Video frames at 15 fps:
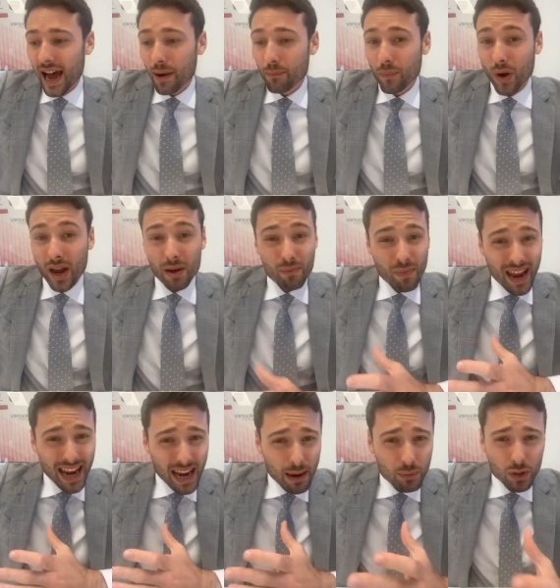Um, and
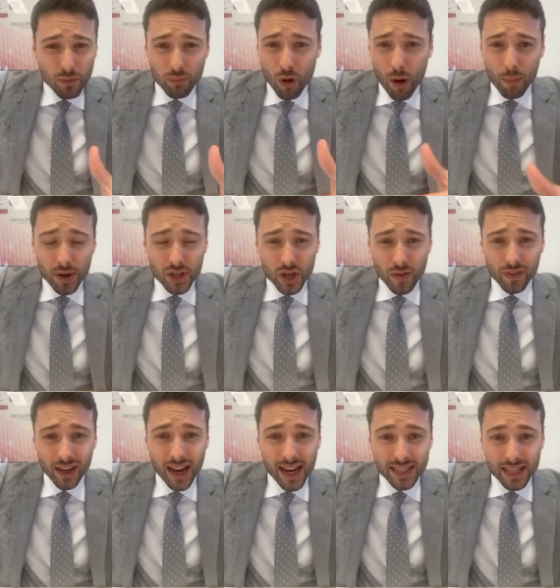heaps of properties over
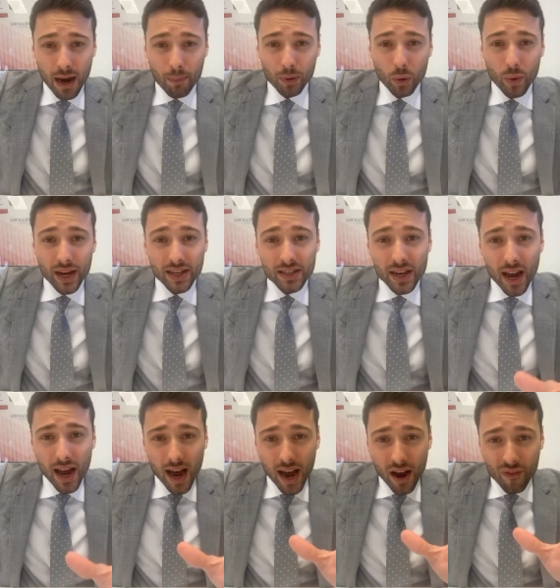the last couple of weeks.
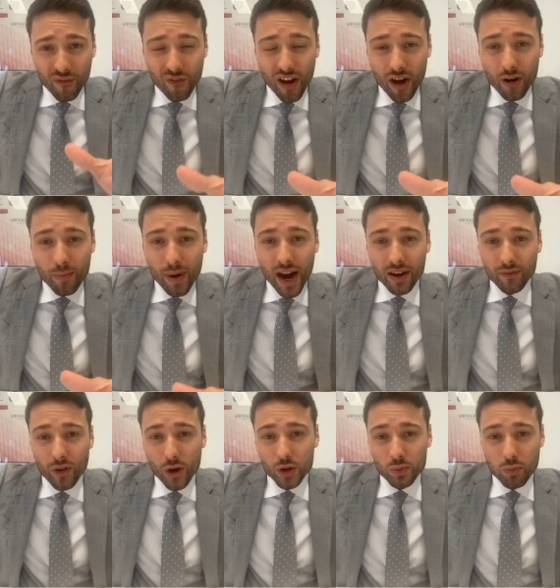Uh, a fair amount
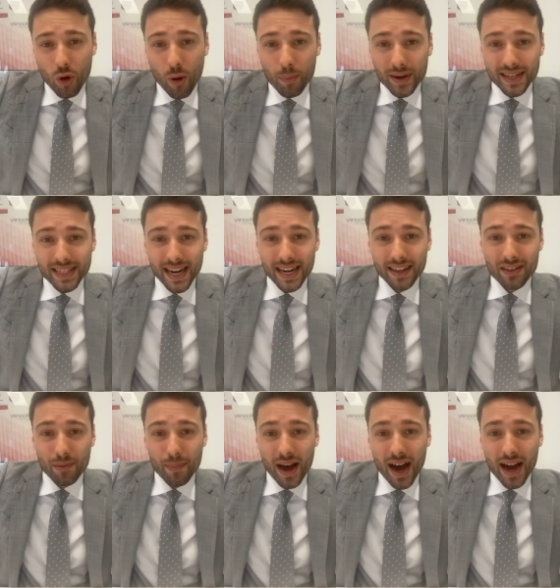of those properties hitting
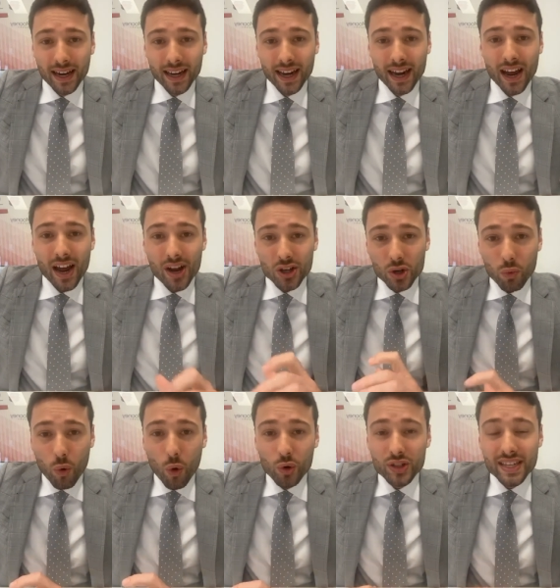the market
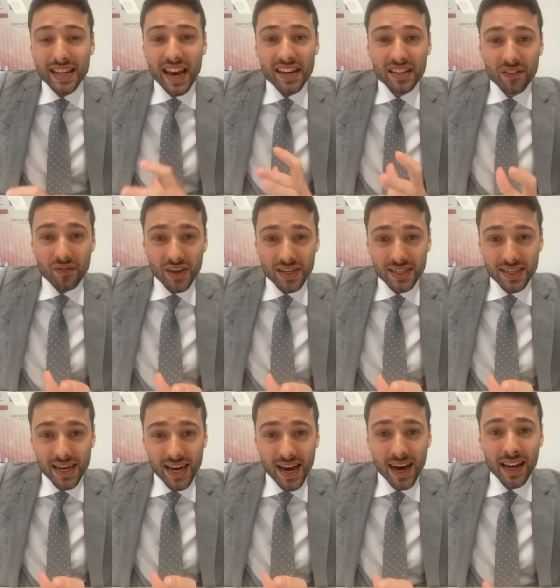towards the end of
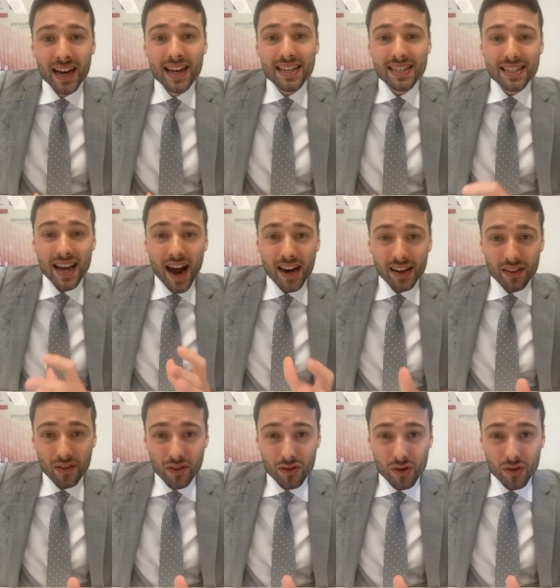this year, starting
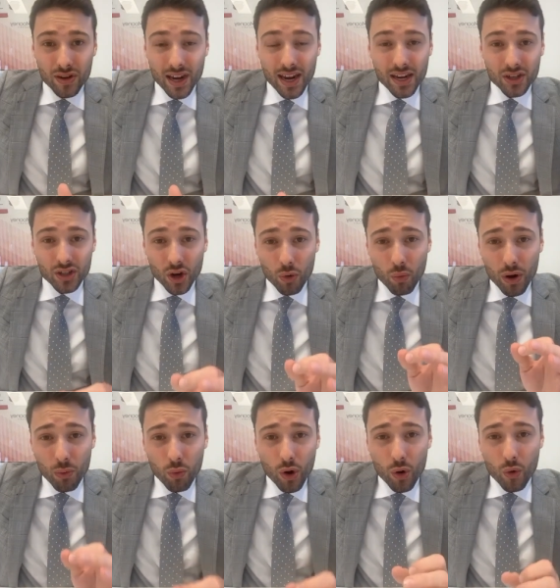in the new year. So
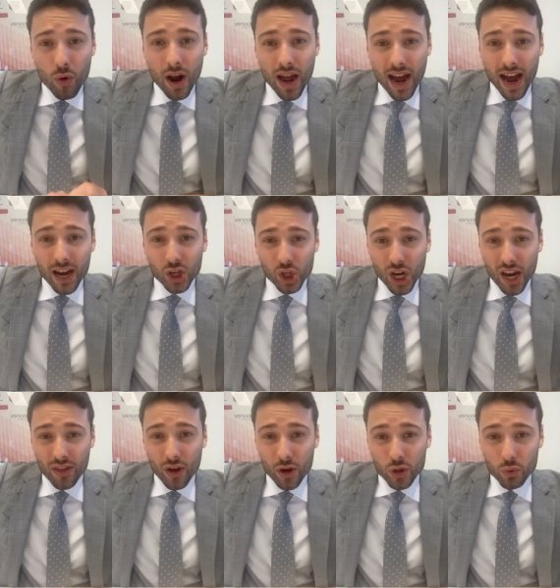we will uh,
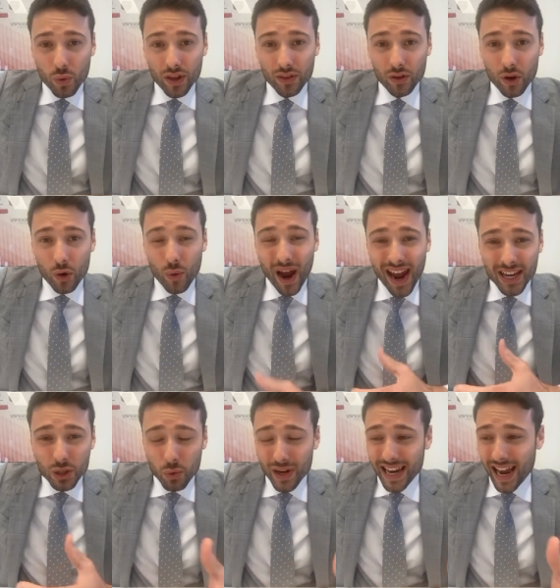share those those with you
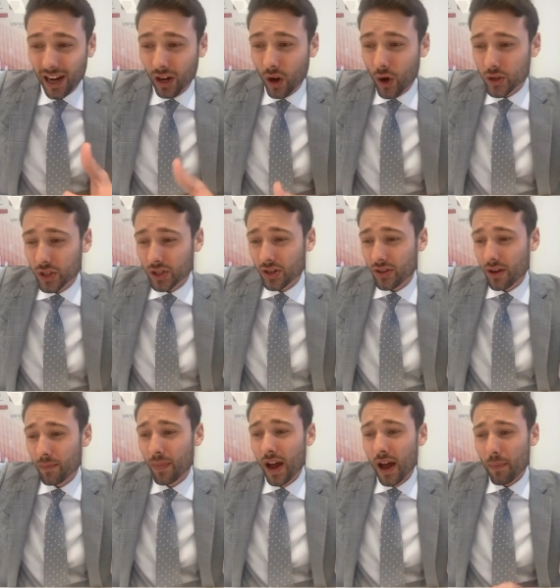as we get closer to
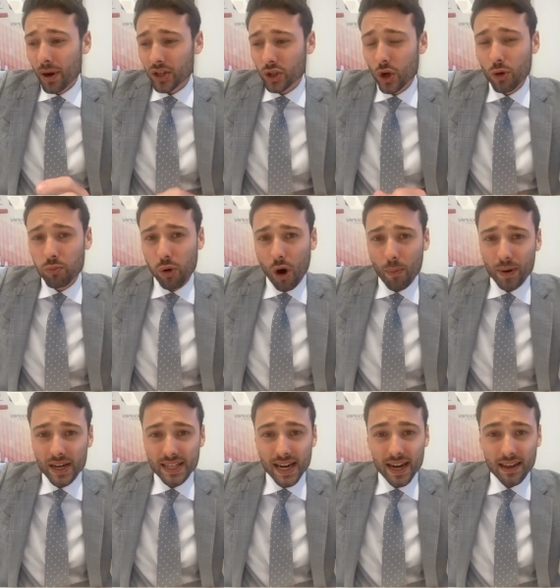them. But two
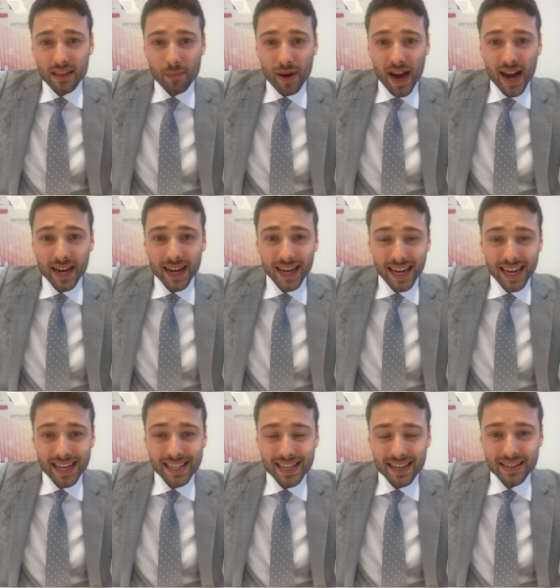properties hitting the market
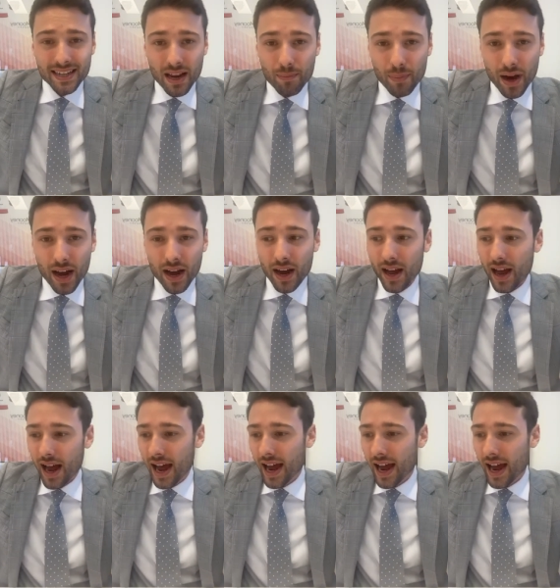in December.